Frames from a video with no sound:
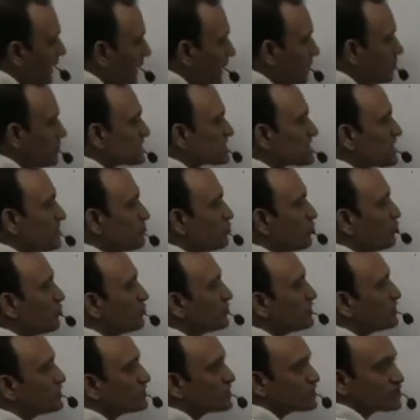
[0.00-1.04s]
A must have
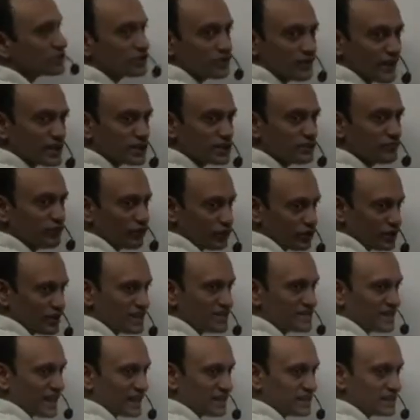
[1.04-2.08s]
moved in this direction for t
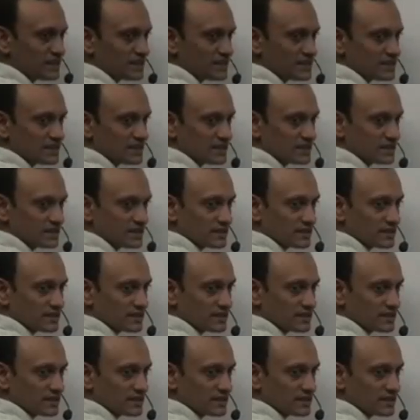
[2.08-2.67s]
seconds.